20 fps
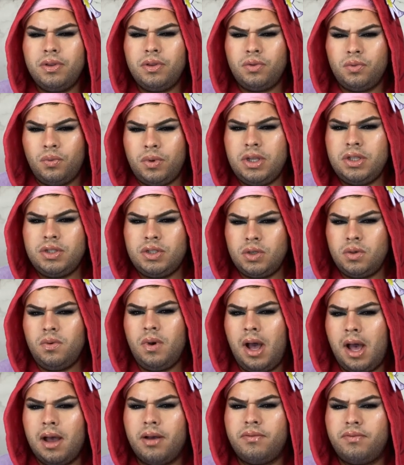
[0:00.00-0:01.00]
We do
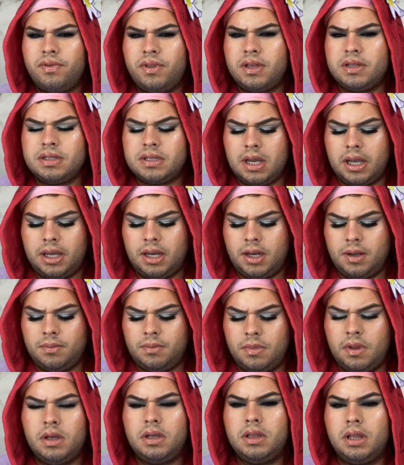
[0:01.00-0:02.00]
have this
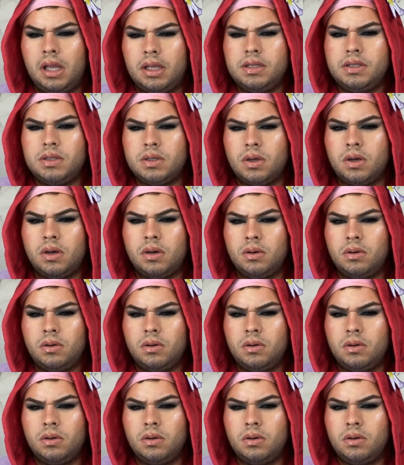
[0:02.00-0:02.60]
item, the cleanser.